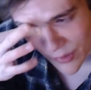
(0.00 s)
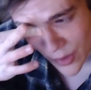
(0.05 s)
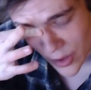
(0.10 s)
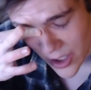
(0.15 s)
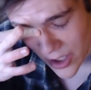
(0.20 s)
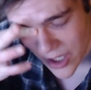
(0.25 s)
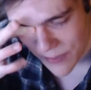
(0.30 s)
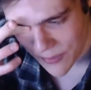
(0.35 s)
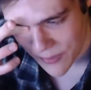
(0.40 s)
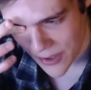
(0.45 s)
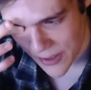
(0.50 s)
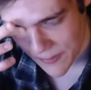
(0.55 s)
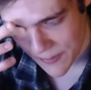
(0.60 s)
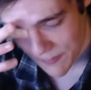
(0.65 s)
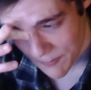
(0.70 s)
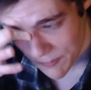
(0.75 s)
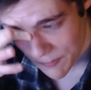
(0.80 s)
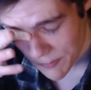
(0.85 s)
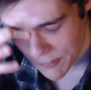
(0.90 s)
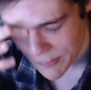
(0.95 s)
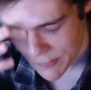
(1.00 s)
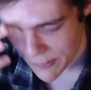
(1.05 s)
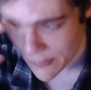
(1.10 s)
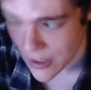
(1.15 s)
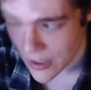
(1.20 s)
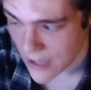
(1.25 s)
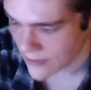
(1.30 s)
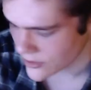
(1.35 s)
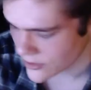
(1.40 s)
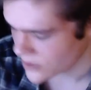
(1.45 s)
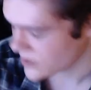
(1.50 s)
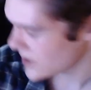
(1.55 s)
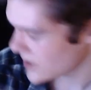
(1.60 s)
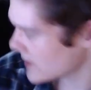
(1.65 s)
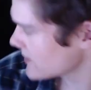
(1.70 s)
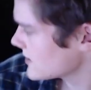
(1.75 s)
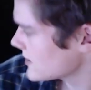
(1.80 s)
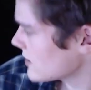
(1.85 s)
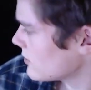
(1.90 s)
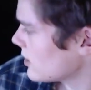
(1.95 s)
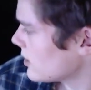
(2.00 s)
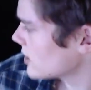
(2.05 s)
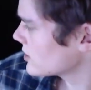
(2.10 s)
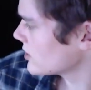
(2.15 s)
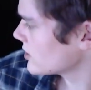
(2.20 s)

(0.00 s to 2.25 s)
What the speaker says: up. I exercised. I walked on the